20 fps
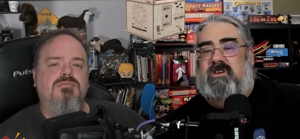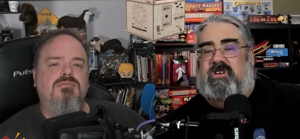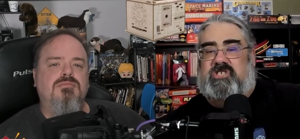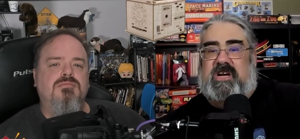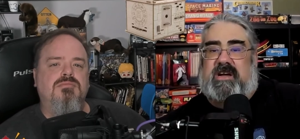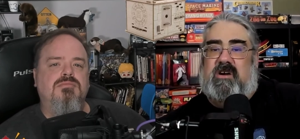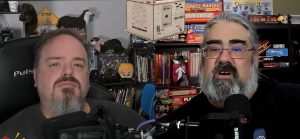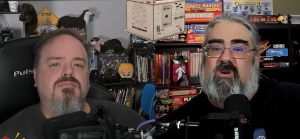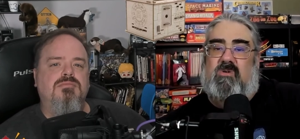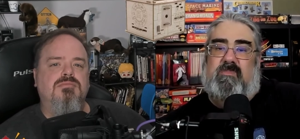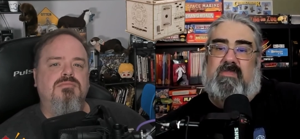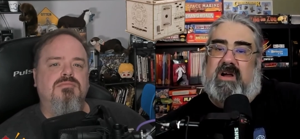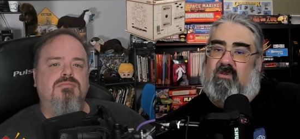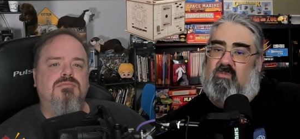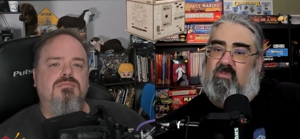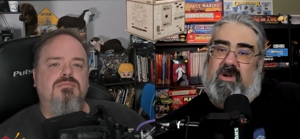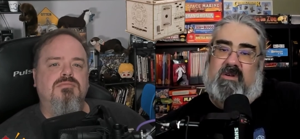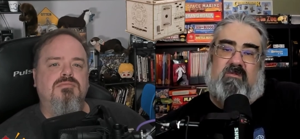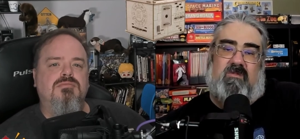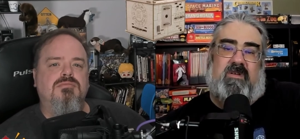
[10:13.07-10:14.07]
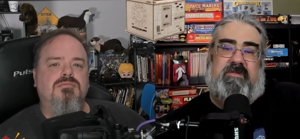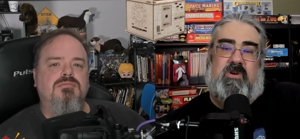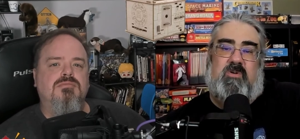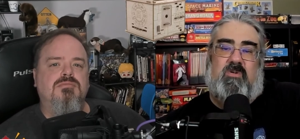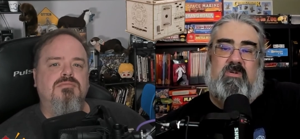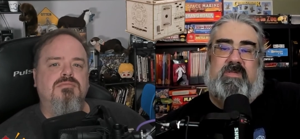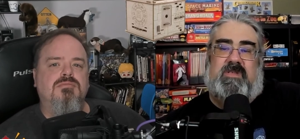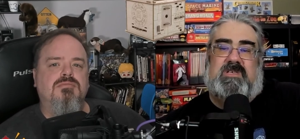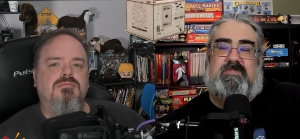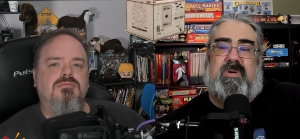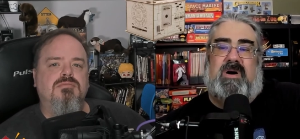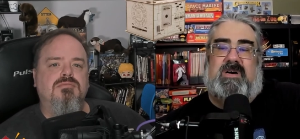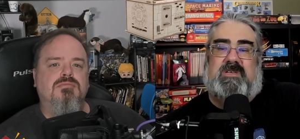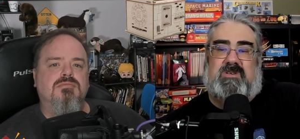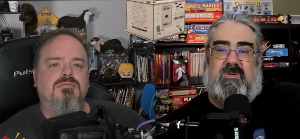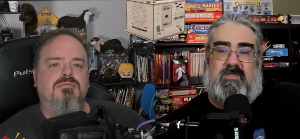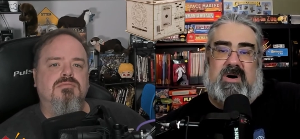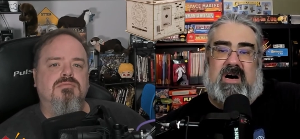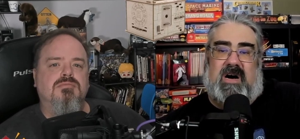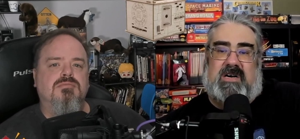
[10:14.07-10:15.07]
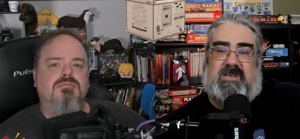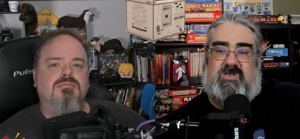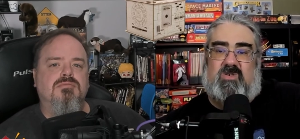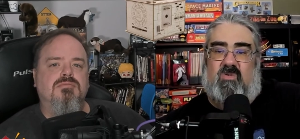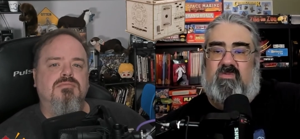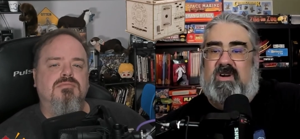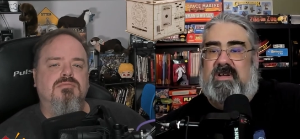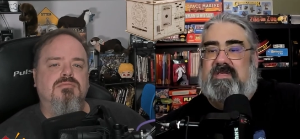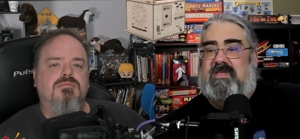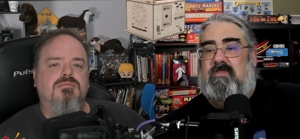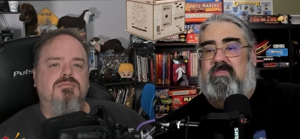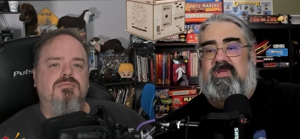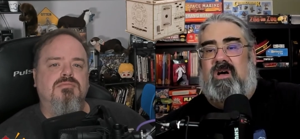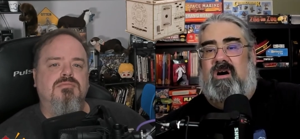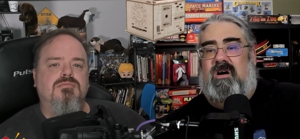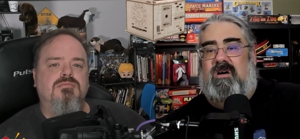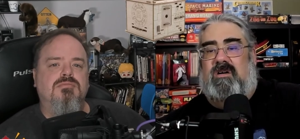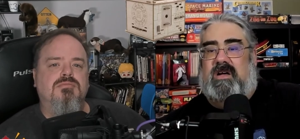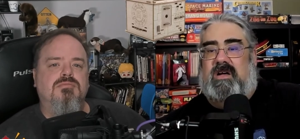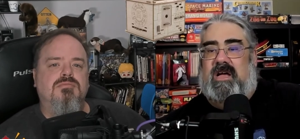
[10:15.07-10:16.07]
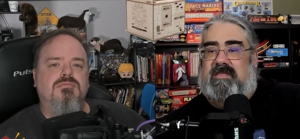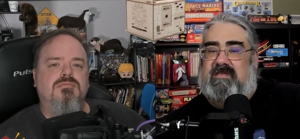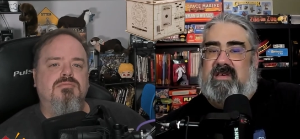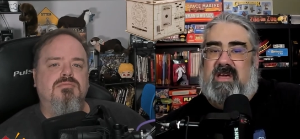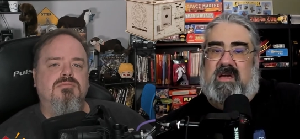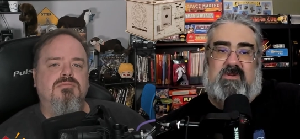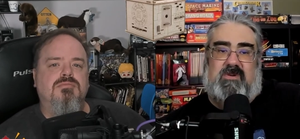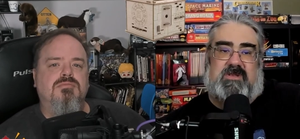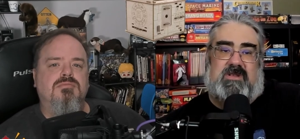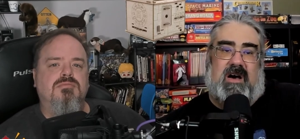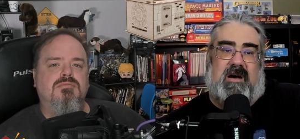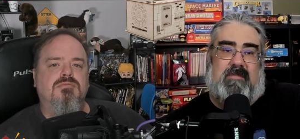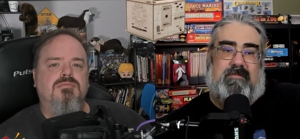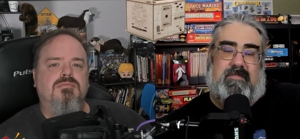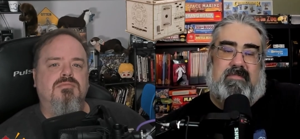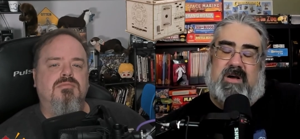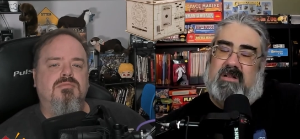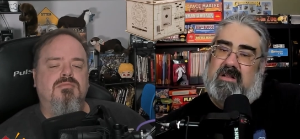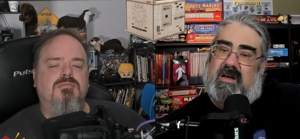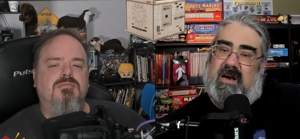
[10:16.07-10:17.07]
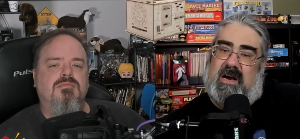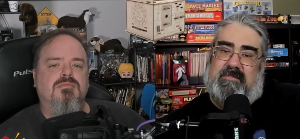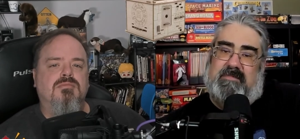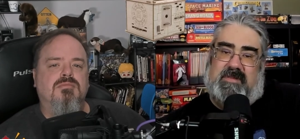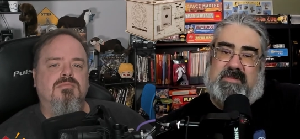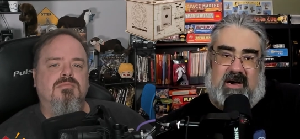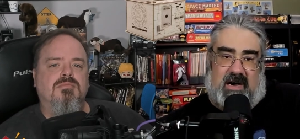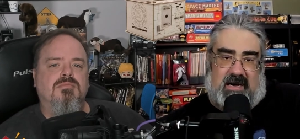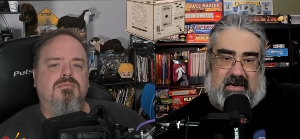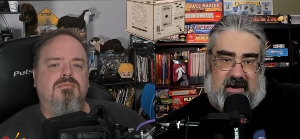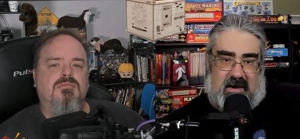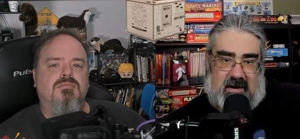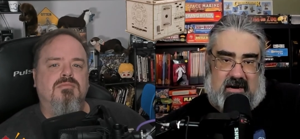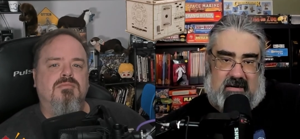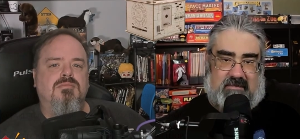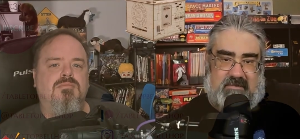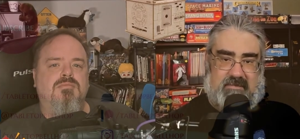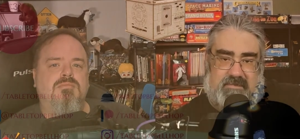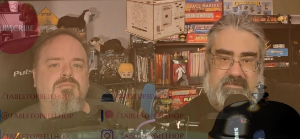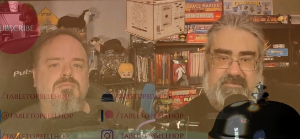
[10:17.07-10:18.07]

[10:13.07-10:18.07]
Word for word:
Speaker 1: check out my written review of this puzzle box over at the blog at tabletopbellhop.com.